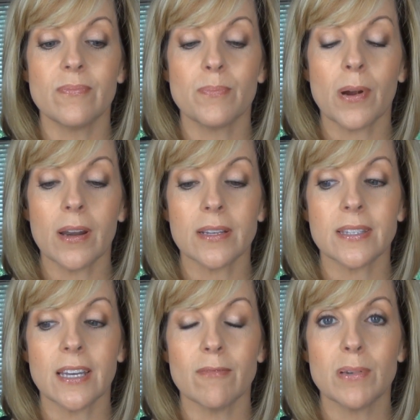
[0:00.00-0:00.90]
products
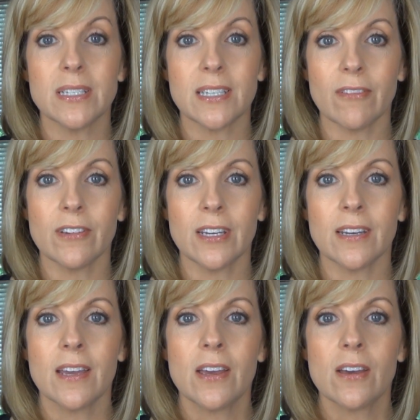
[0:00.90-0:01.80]
that have been definite
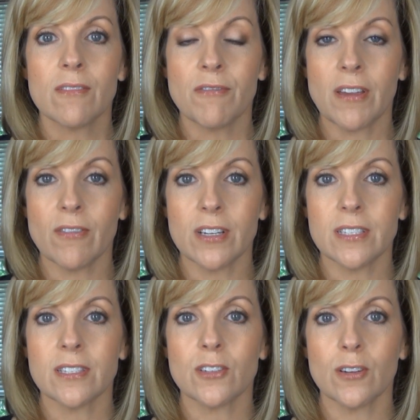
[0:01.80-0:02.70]

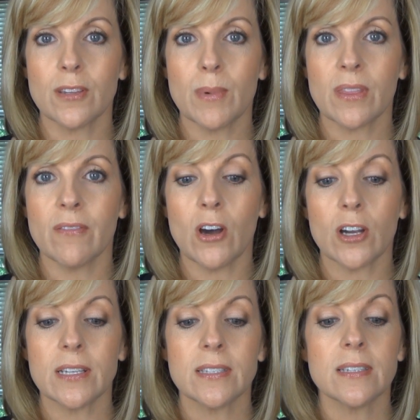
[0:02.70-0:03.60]
favorites during the month of
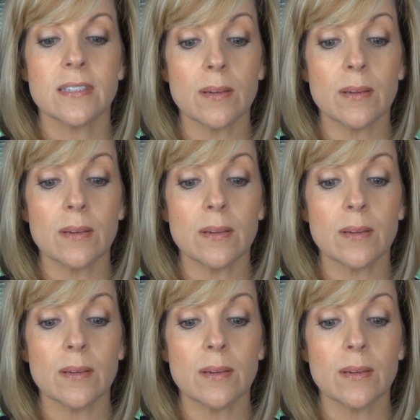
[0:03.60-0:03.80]
August.